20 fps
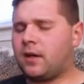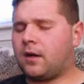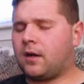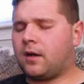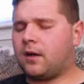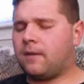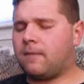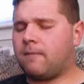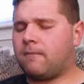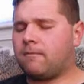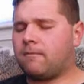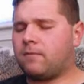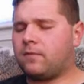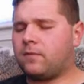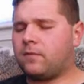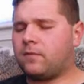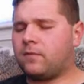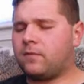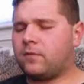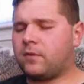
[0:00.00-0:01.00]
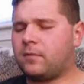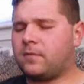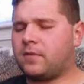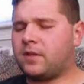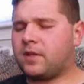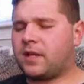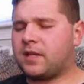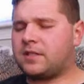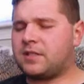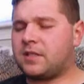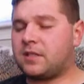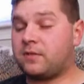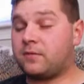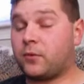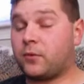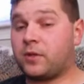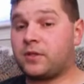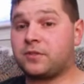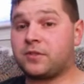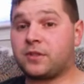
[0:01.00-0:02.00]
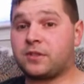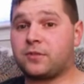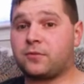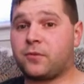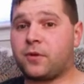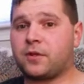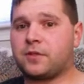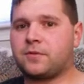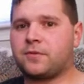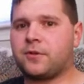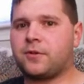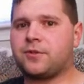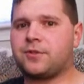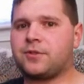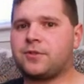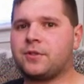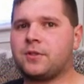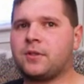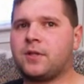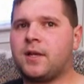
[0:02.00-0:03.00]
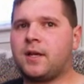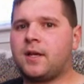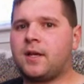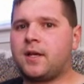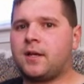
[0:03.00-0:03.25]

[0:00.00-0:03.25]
from the 1946 French version,